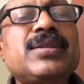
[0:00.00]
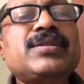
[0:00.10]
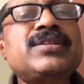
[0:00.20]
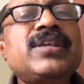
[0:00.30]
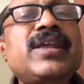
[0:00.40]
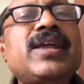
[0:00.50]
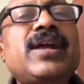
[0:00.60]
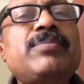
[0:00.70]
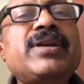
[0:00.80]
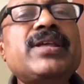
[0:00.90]
steering
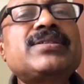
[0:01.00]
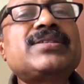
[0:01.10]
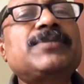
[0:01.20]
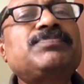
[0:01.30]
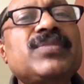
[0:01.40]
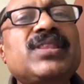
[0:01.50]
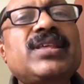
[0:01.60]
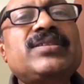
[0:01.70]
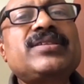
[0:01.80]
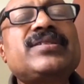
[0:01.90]
committees,
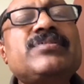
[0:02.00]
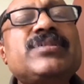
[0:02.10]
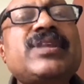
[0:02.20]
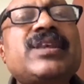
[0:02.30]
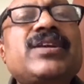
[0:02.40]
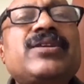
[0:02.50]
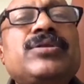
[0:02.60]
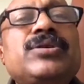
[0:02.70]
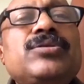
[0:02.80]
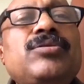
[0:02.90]
the system is handed
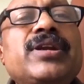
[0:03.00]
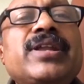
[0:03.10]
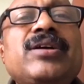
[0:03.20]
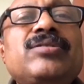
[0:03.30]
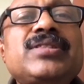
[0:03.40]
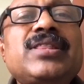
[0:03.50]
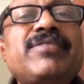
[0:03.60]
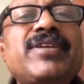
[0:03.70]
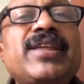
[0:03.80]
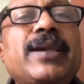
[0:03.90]
over to Quality Council
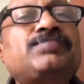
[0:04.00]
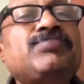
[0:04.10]
of India.